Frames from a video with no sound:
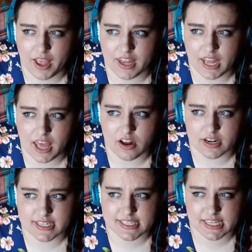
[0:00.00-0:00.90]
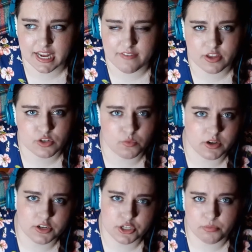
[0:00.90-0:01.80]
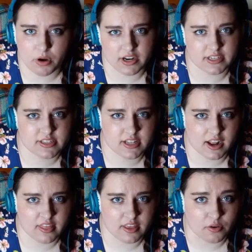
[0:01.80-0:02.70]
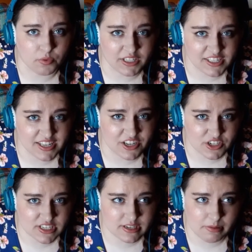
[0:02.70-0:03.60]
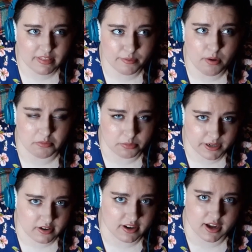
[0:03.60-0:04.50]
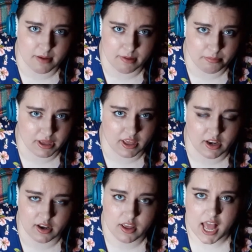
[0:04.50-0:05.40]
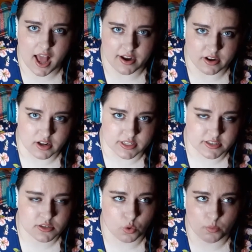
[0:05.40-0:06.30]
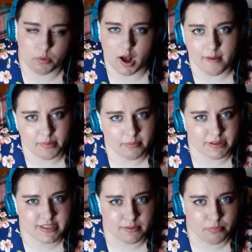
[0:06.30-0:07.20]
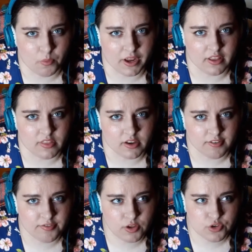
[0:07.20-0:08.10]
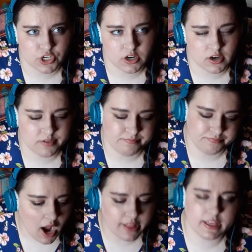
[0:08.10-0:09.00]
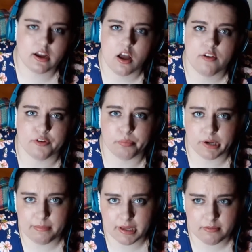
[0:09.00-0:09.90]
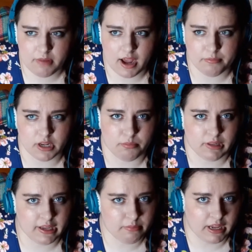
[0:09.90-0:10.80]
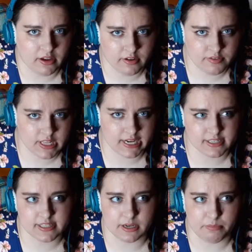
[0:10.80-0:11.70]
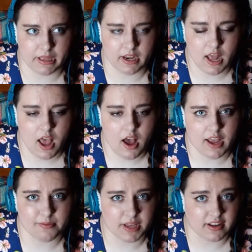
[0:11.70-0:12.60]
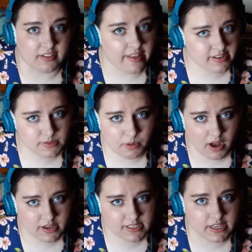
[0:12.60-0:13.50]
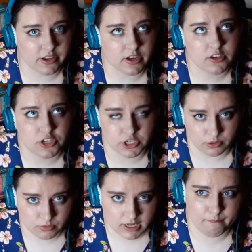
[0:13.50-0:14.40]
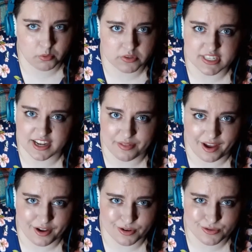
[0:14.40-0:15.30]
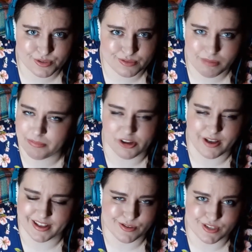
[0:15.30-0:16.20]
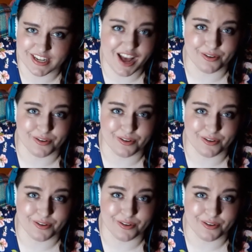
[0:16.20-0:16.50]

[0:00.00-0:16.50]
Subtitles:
And honestly, if there's 1 or 2 products that I think really interest me, they probably are going to come up in add-ons or pop up at some point in the near future. I think for premium, I'm going to play it by ear for the next little bit. I am getting a Luxe box in June. We'll see how that goes. Maybe I'll cancel it.